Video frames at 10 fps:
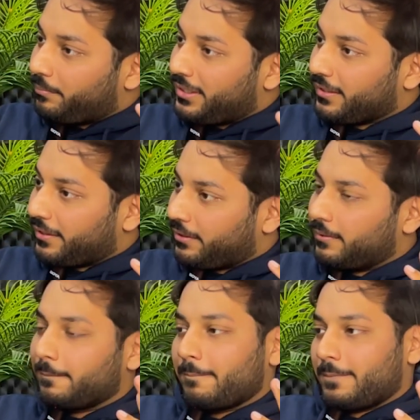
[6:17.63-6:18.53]
be like?
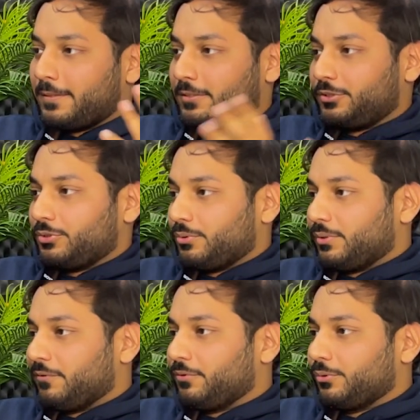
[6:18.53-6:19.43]
So
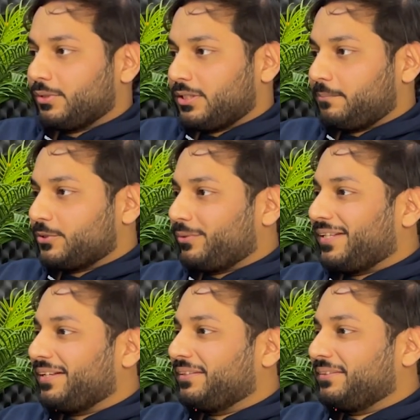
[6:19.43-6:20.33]
if you could help us with
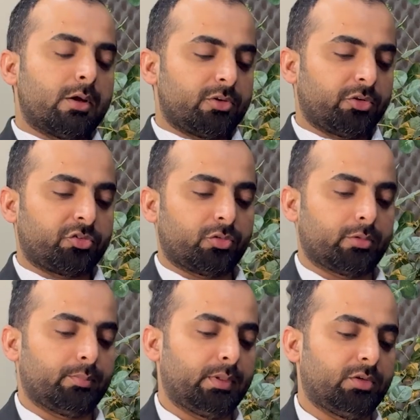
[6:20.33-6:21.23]
that. Yeah,
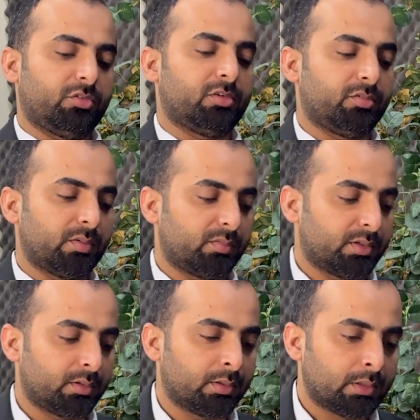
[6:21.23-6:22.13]
sure. Means we have
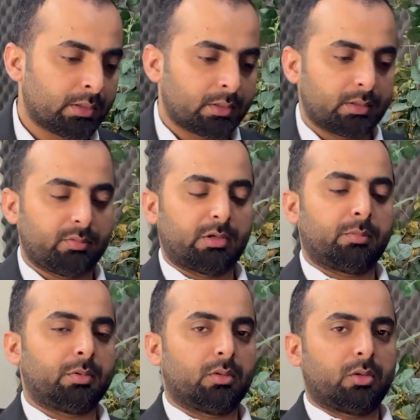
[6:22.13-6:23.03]
done
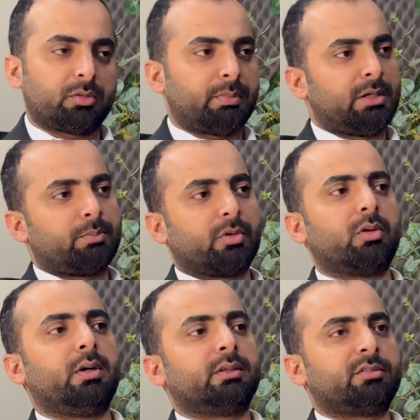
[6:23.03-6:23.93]
developed a lot many
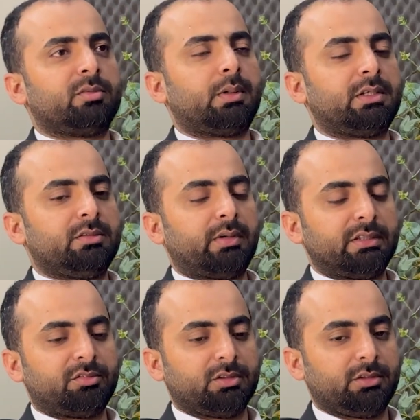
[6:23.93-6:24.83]
products, smart
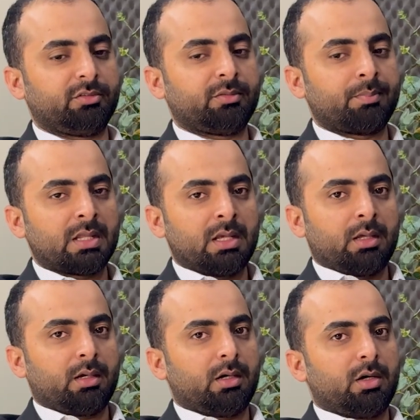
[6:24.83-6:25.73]
devices.
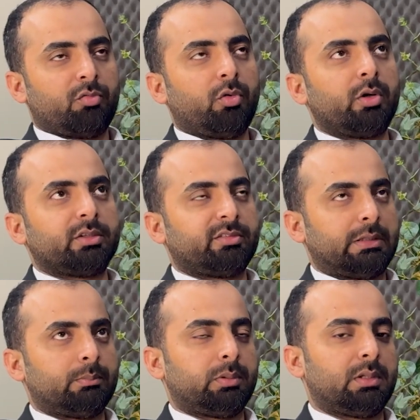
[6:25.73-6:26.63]
For
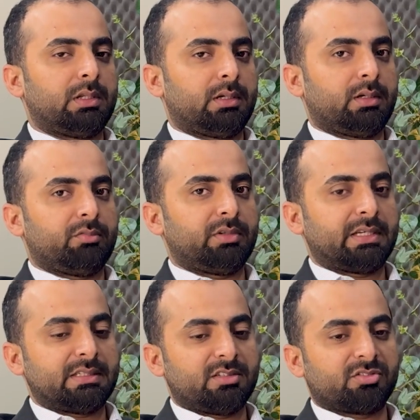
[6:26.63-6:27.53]
example, we
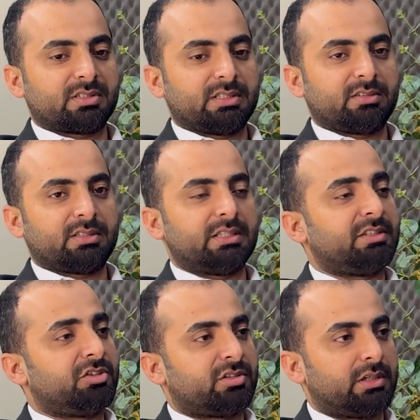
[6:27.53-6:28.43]
can discuss a
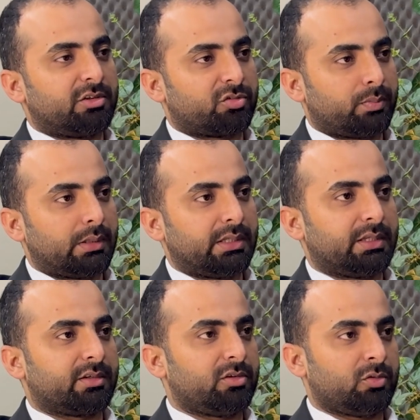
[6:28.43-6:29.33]
digital display
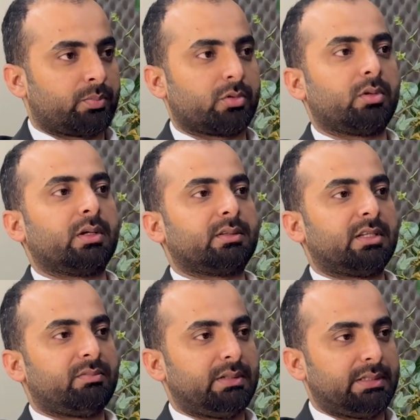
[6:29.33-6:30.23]
cube product
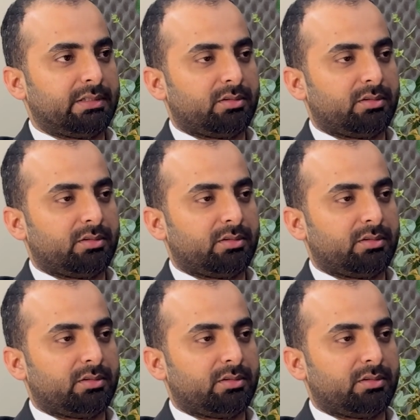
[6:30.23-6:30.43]
that we did